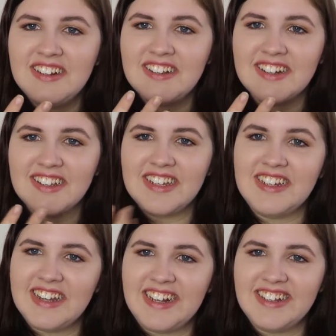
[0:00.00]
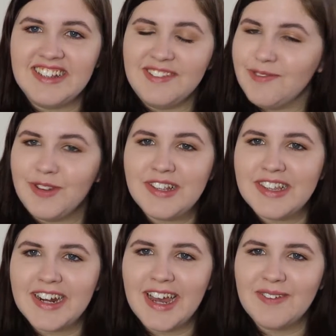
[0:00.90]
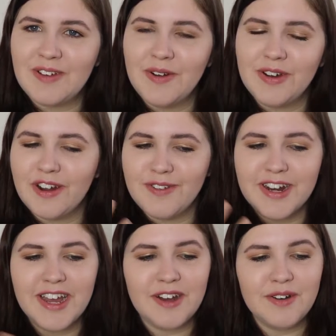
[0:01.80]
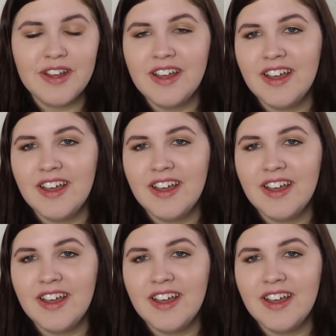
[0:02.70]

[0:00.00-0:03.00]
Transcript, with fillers: disgusting nasally voice that I have going on right now.